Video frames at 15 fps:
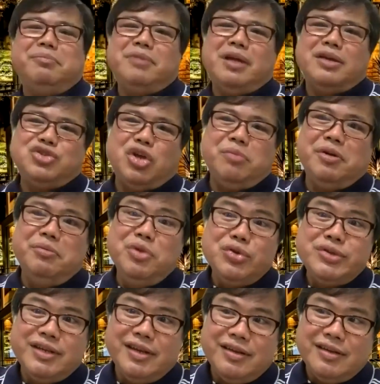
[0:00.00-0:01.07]
chamber
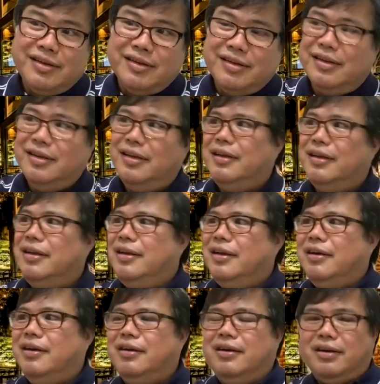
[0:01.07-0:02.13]
music
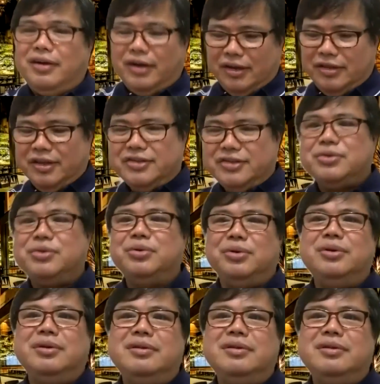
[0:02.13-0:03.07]
or in the school.